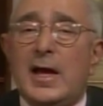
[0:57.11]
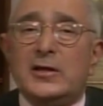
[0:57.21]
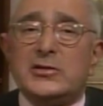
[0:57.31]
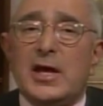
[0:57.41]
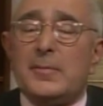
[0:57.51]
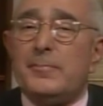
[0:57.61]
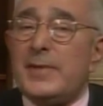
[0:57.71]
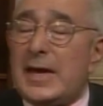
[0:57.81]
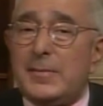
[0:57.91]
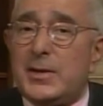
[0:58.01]
It said
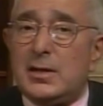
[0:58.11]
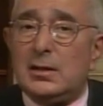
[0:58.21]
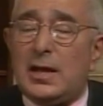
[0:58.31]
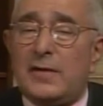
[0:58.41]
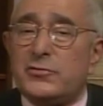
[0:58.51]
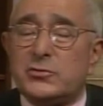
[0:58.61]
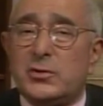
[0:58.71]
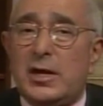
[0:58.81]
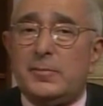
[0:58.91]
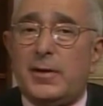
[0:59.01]
maybe life was
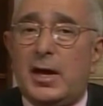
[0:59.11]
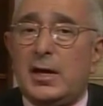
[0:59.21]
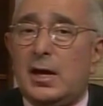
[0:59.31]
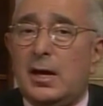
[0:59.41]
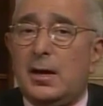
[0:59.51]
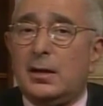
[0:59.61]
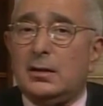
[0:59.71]
created by